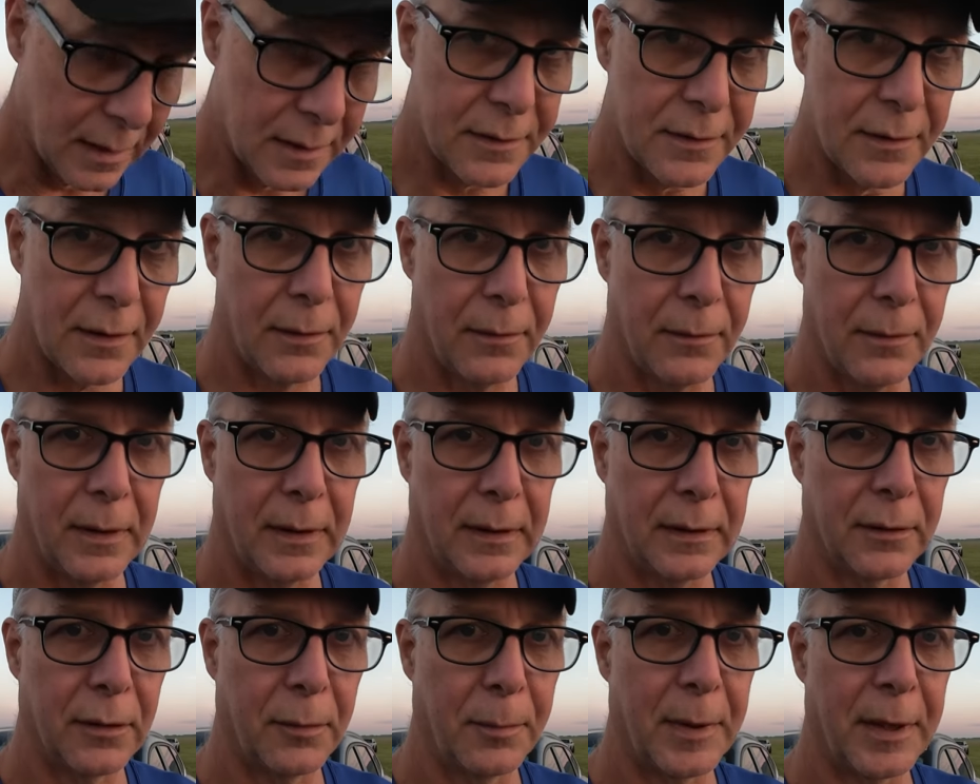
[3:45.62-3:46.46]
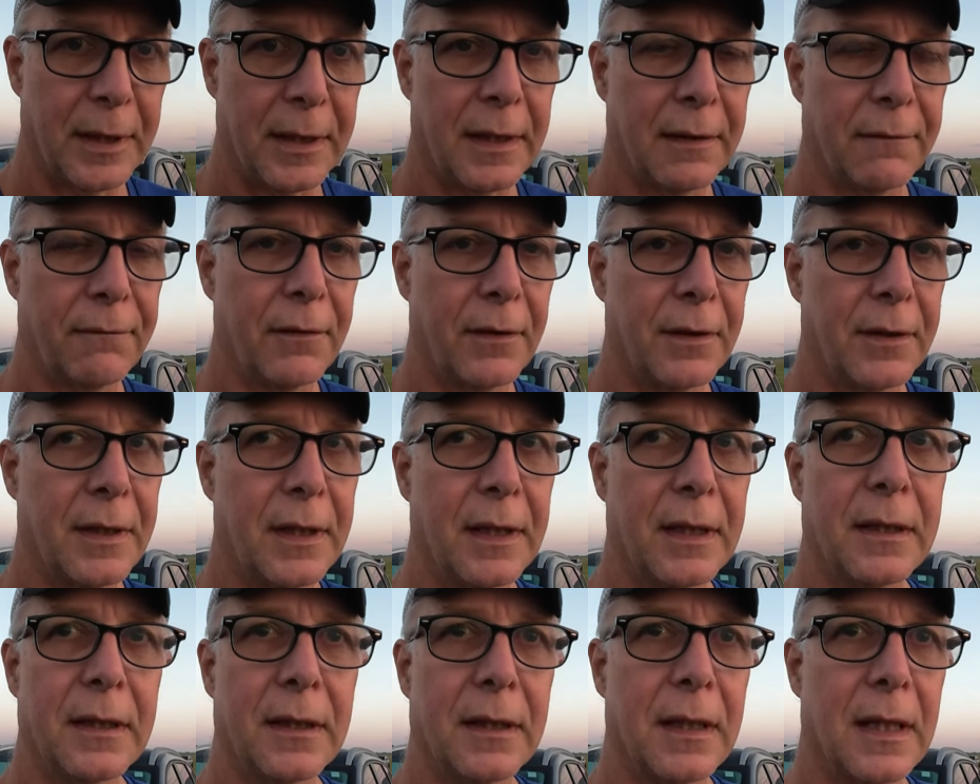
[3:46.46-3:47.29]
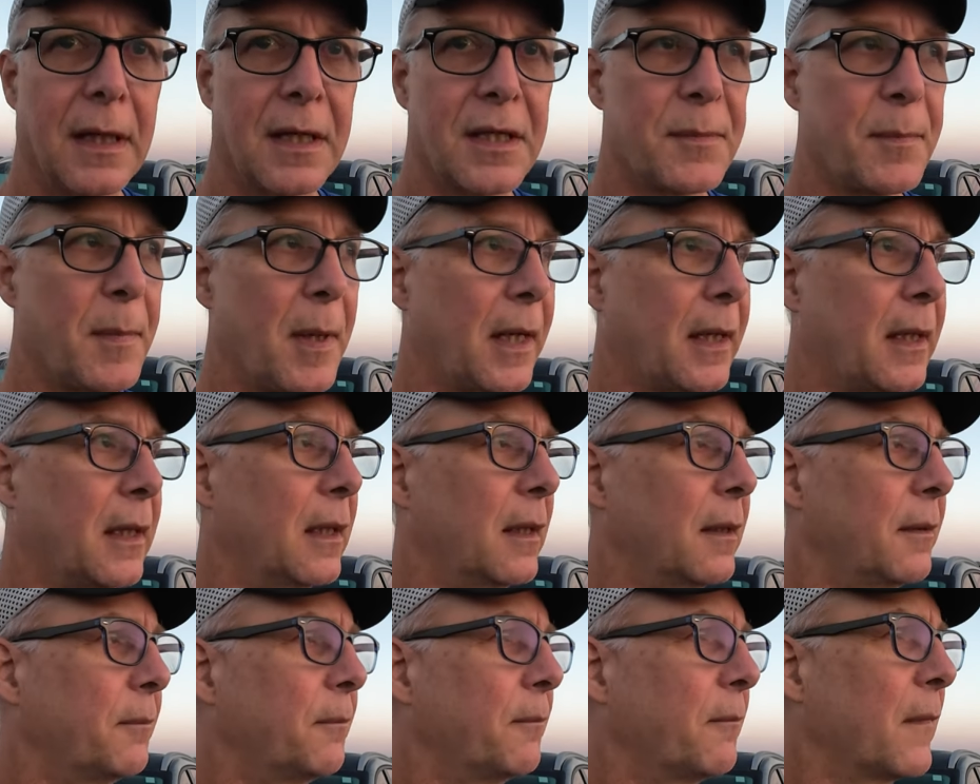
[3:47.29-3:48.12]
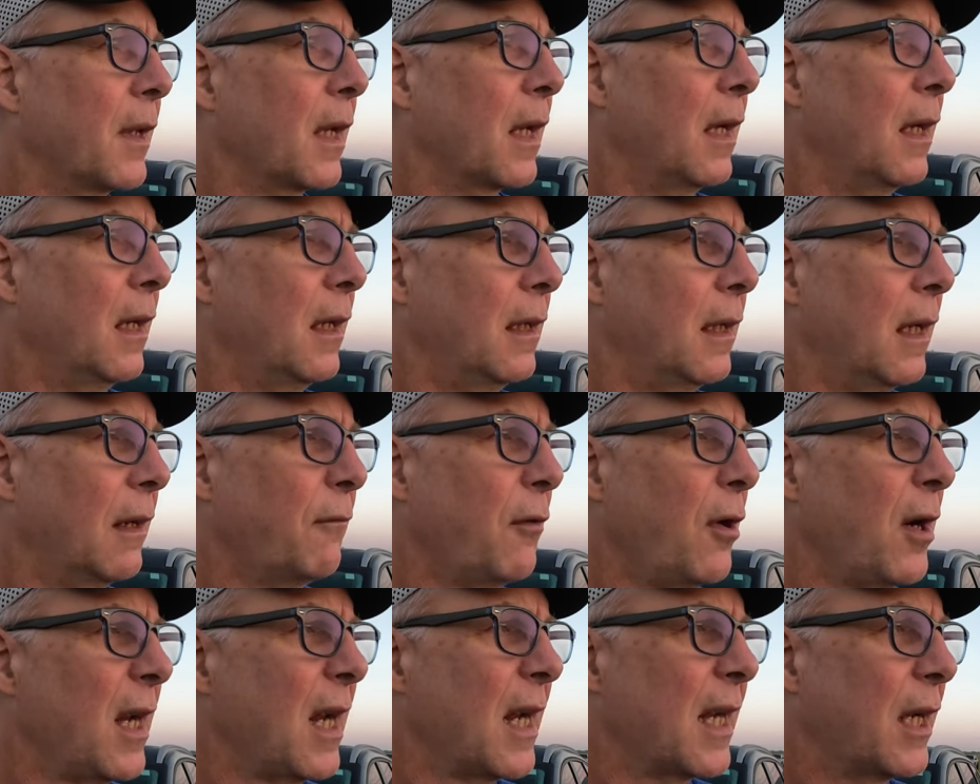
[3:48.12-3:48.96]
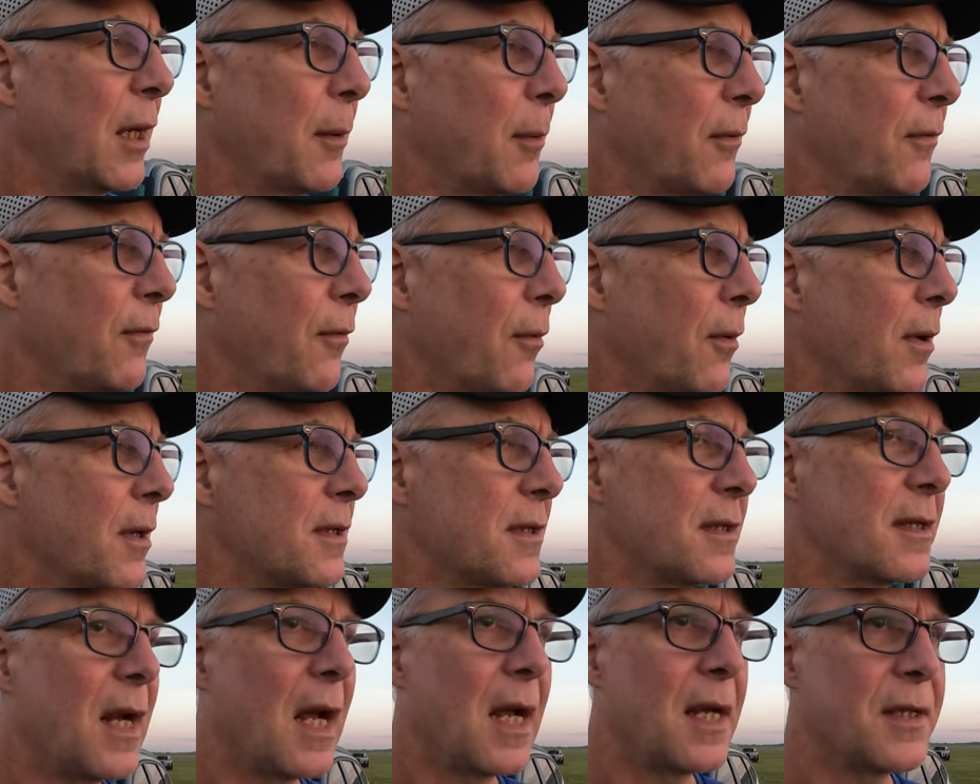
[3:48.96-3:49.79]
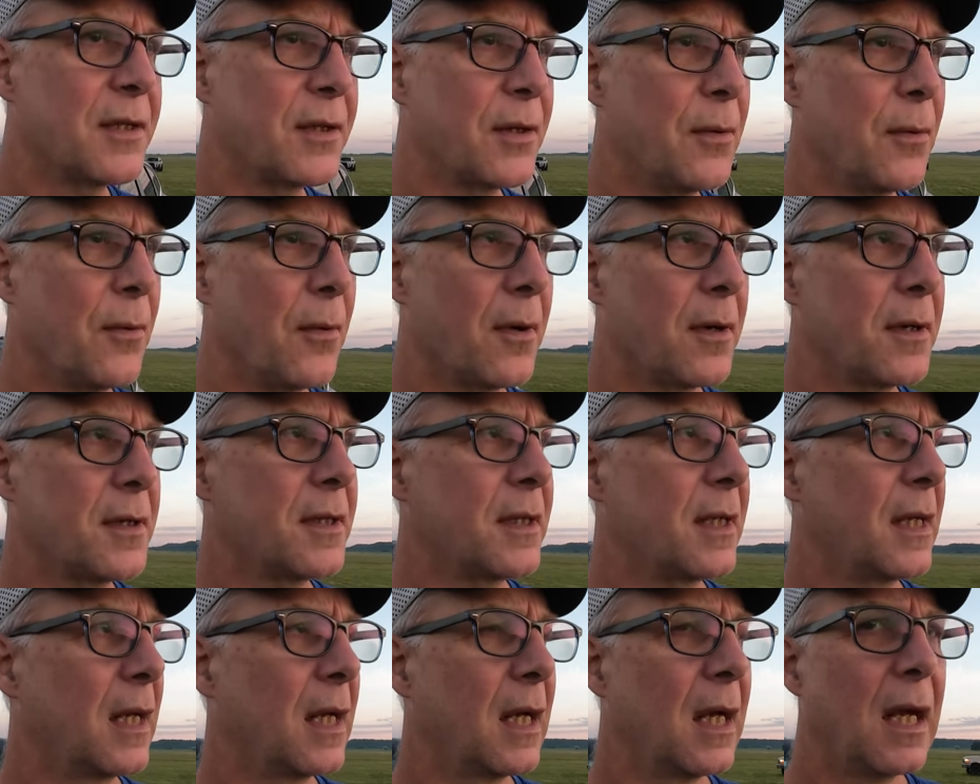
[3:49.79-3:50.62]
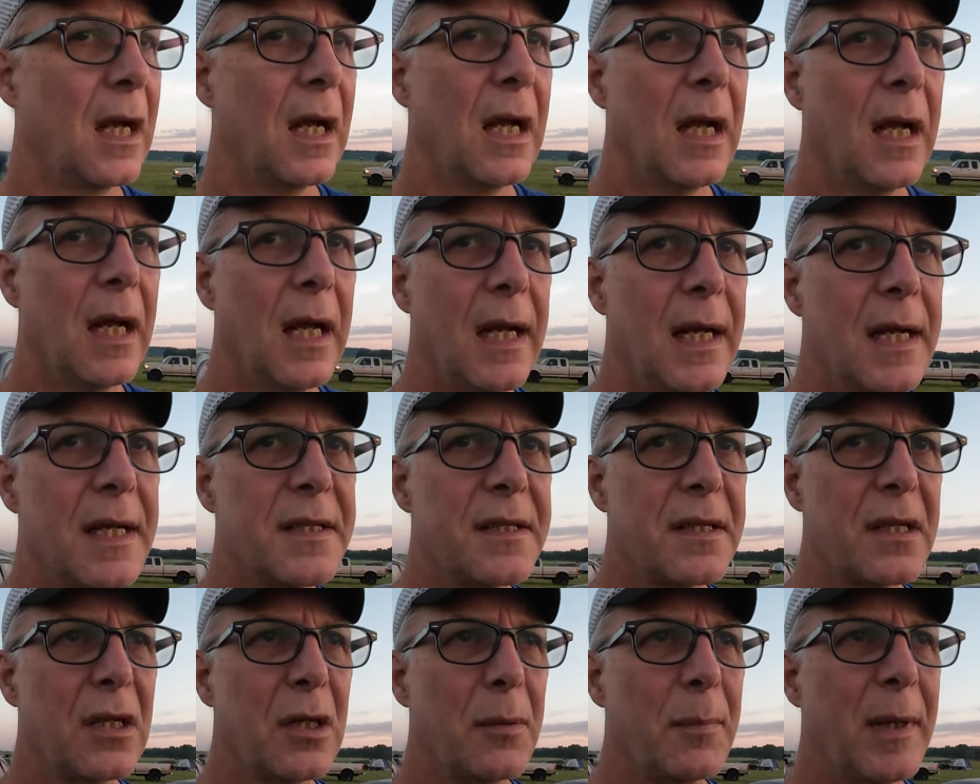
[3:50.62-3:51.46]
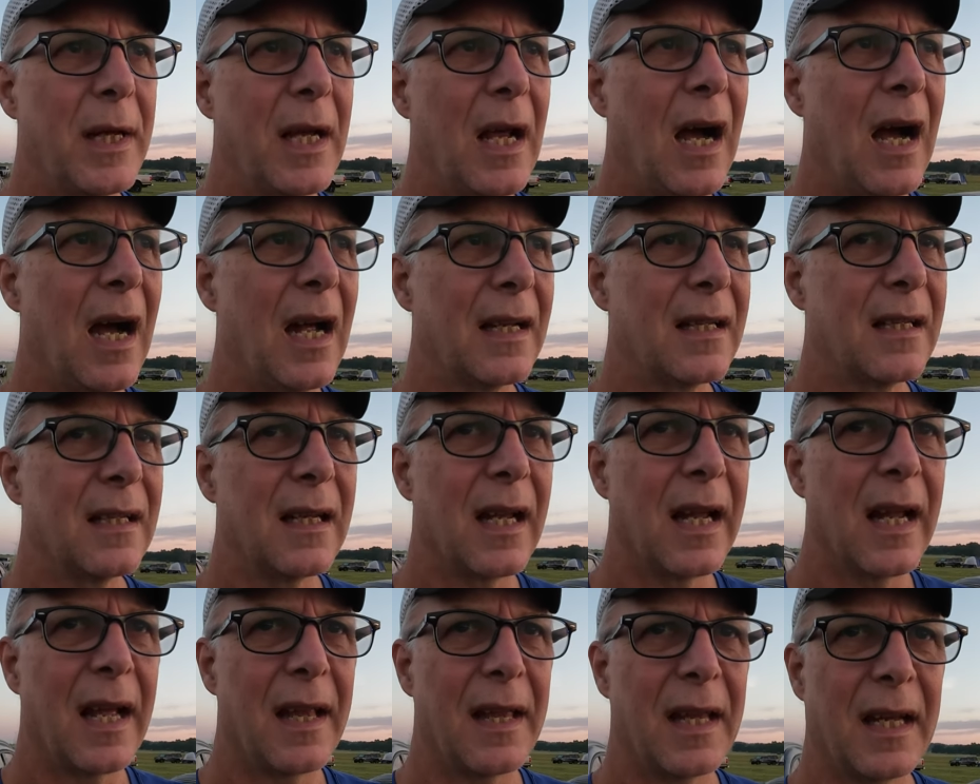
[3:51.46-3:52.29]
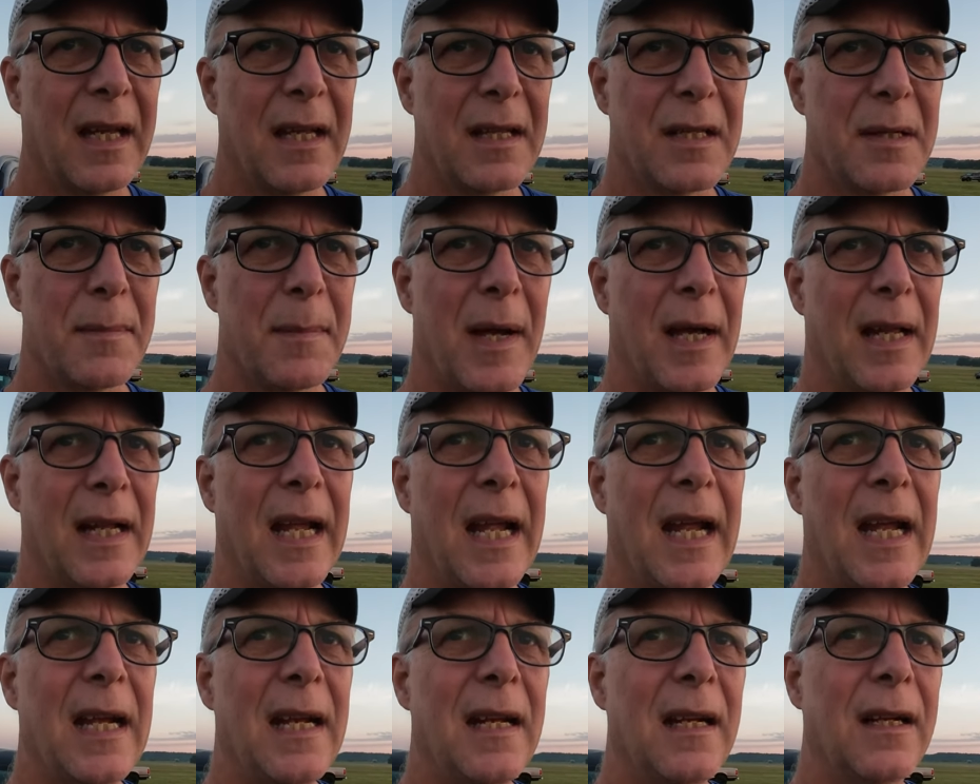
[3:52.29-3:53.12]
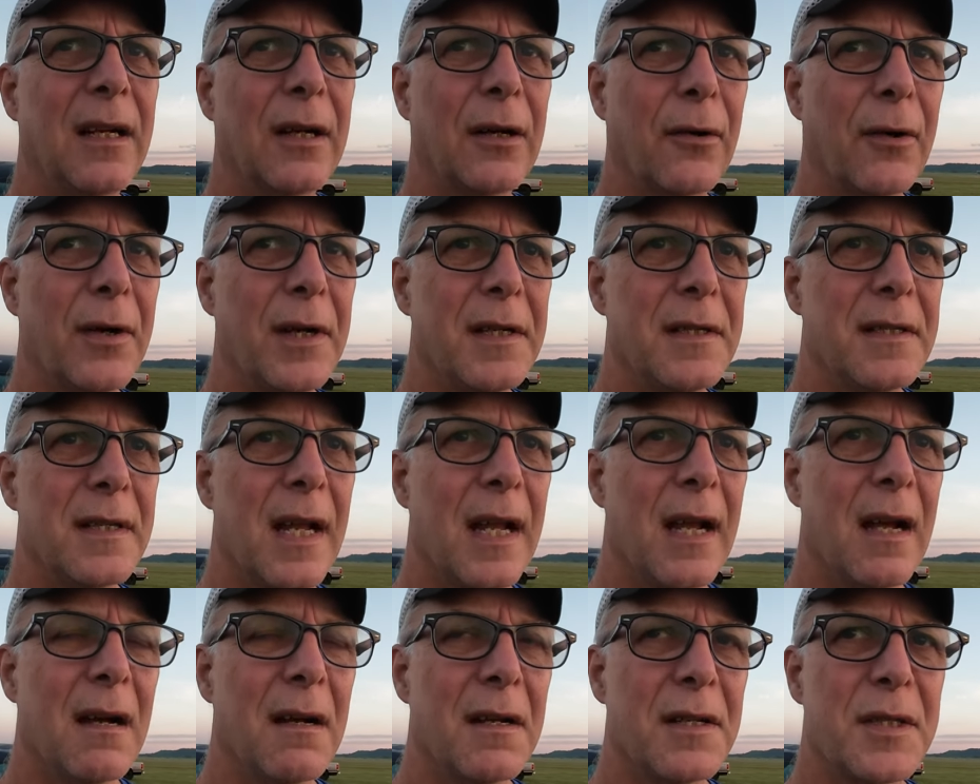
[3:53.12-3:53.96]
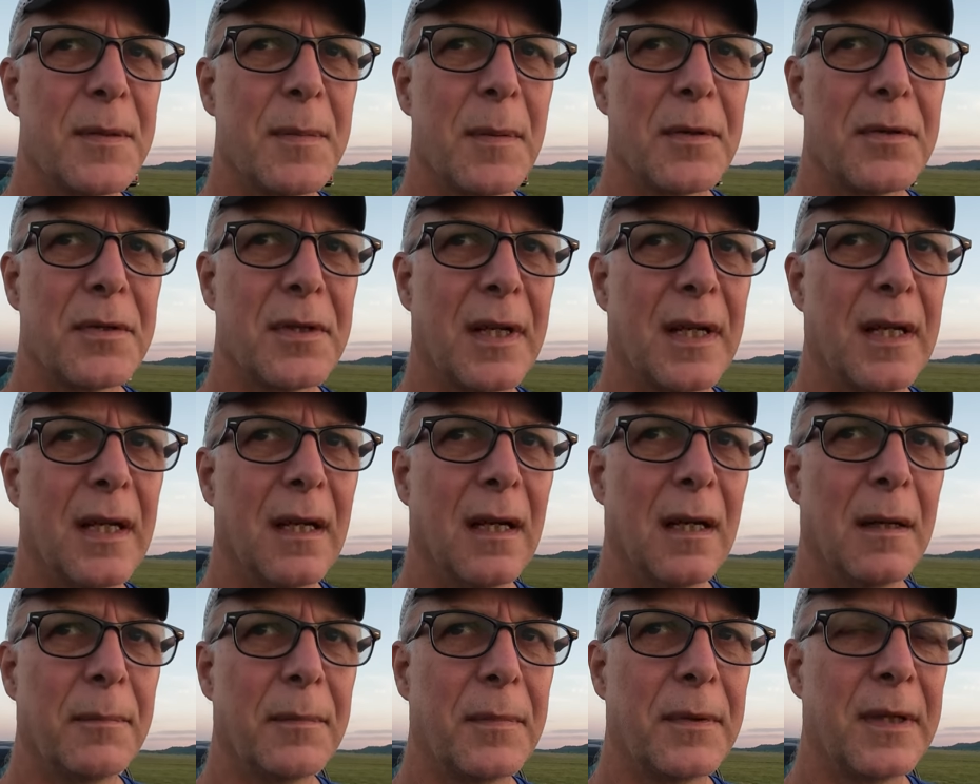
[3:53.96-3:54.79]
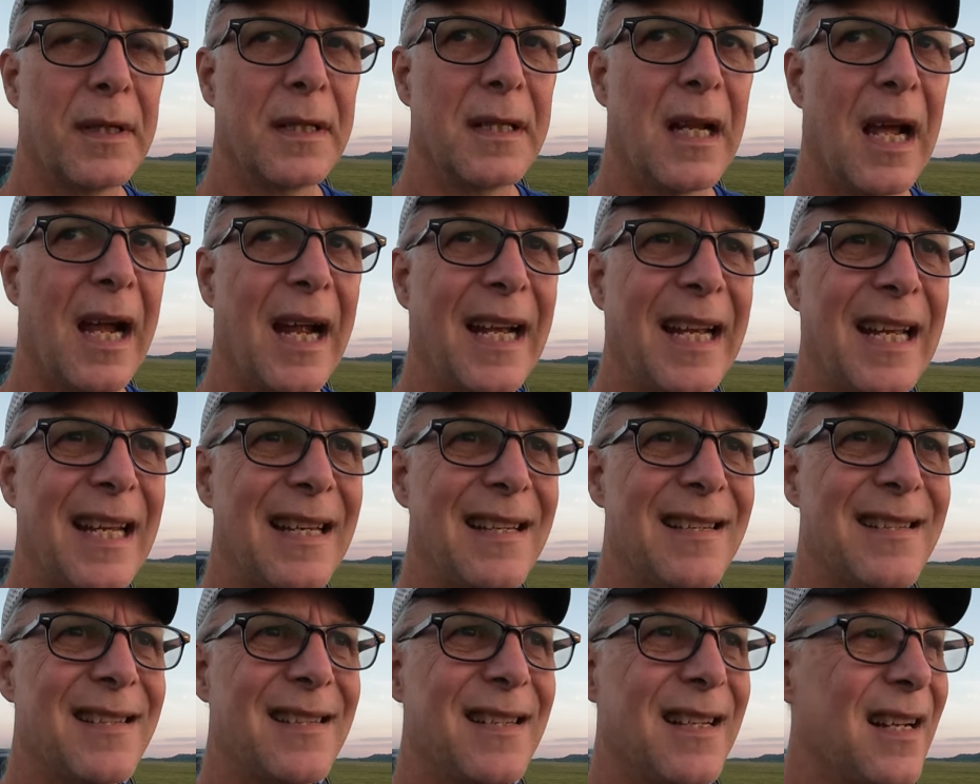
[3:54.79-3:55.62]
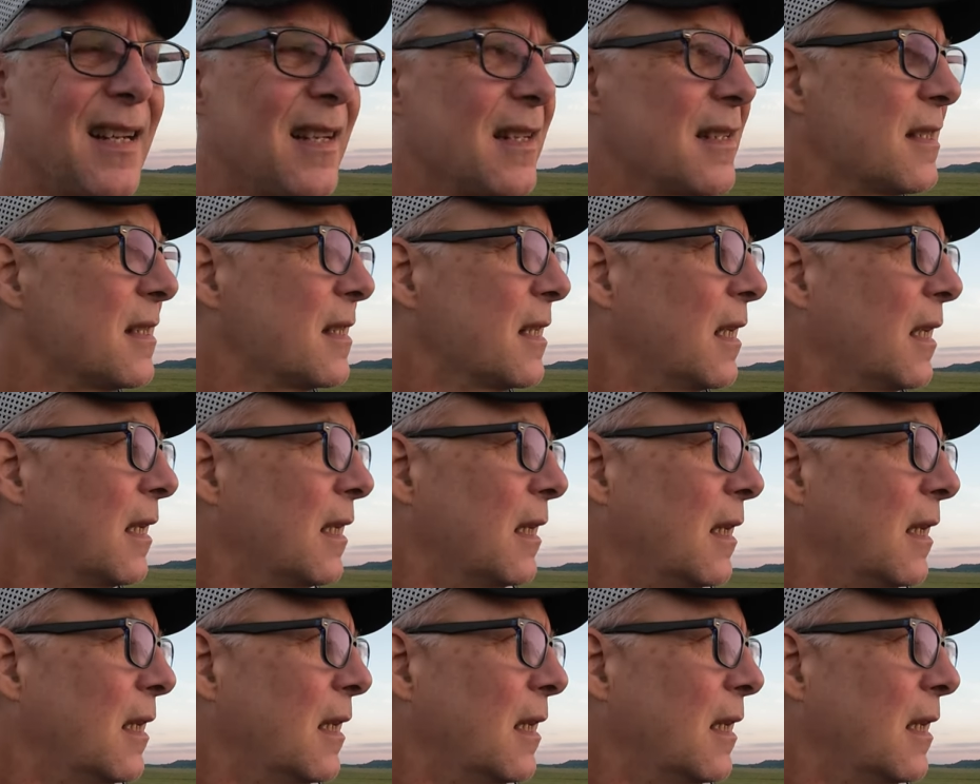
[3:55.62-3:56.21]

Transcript: so a little bit different than expected. Uh, I've run out here before. It's a nice course. It's going to be hot today. I think it's about 80 degrees now. It's supposed to get up to 96.